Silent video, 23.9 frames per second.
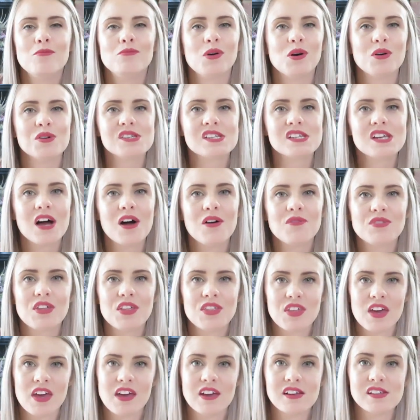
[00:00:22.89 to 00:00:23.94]
Most of the
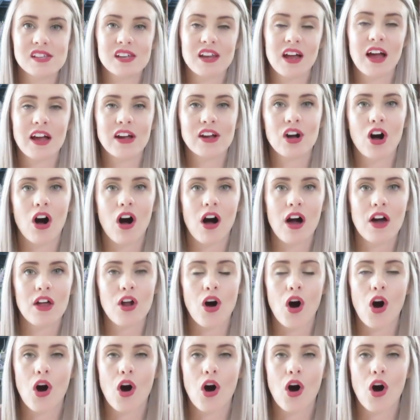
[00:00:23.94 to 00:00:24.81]
things that I got